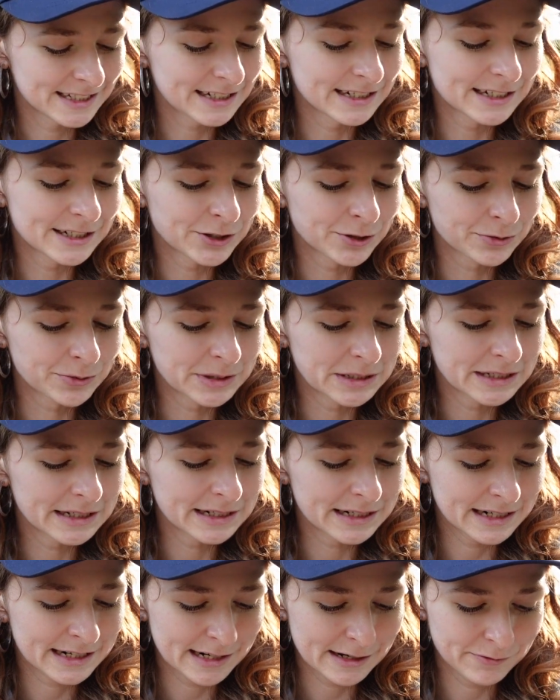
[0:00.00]
Like you're really
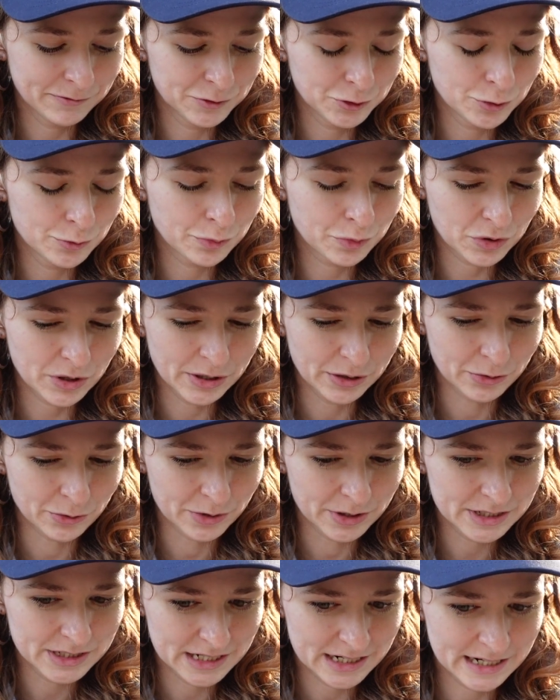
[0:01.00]
going to have to
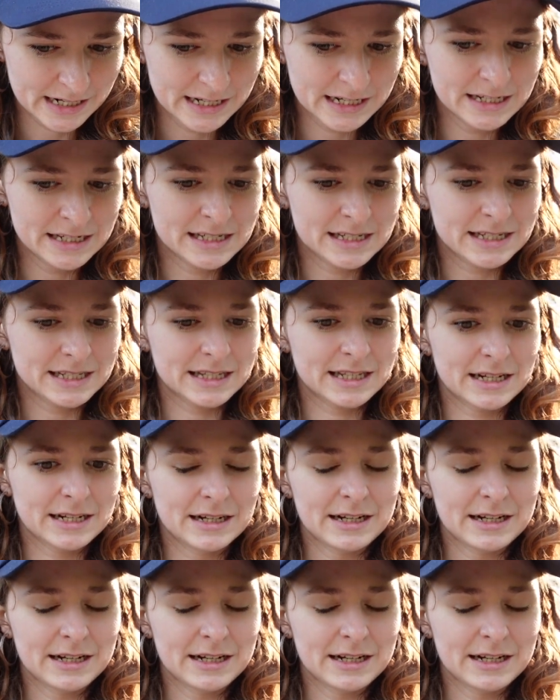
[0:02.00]
prioritize